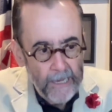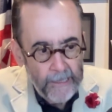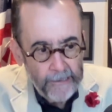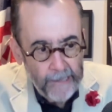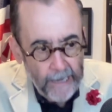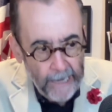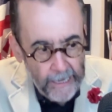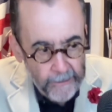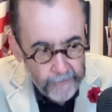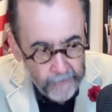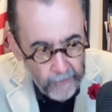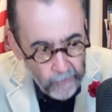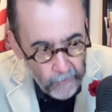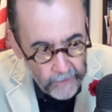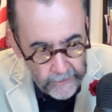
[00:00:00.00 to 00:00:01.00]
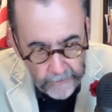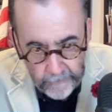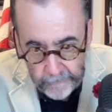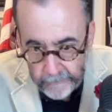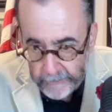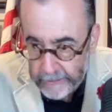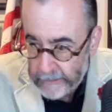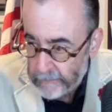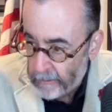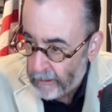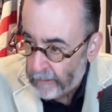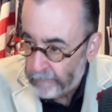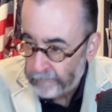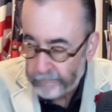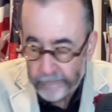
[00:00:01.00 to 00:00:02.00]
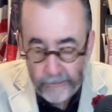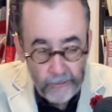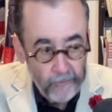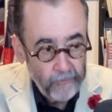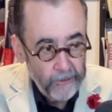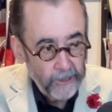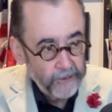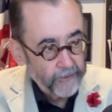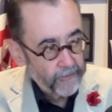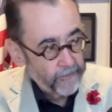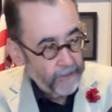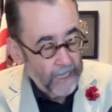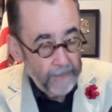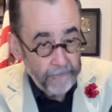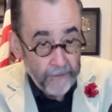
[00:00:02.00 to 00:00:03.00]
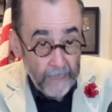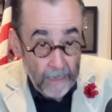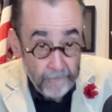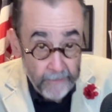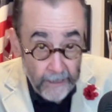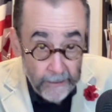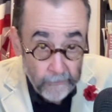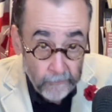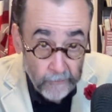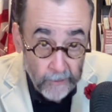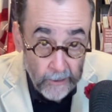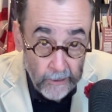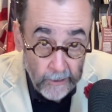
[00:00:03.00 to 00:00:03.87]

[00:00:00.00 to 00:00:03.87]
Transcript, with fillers: now I don't know whether you all knew this or not, but I'm getting